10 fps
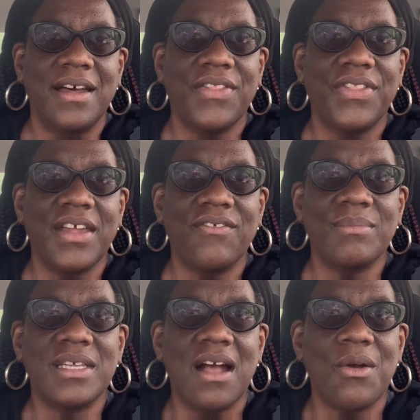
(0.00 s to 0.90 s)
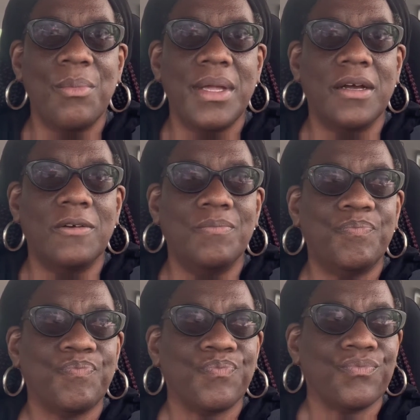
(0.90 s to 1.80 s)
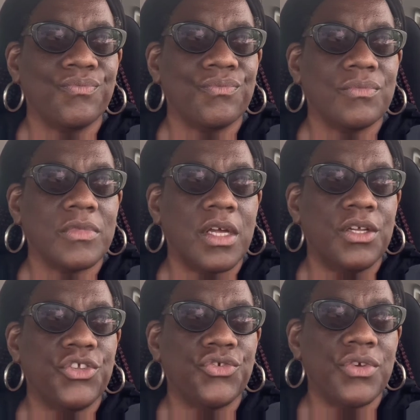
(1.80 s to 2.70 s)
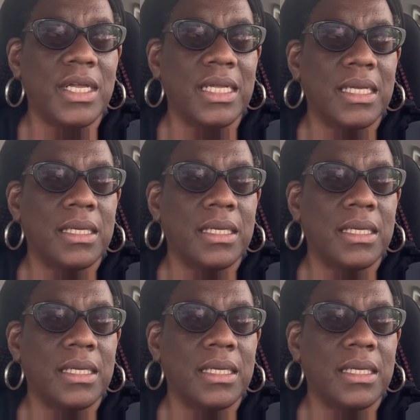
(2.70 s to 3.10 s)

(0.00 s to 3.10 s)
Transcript: a thing from Taco Bell, a drink.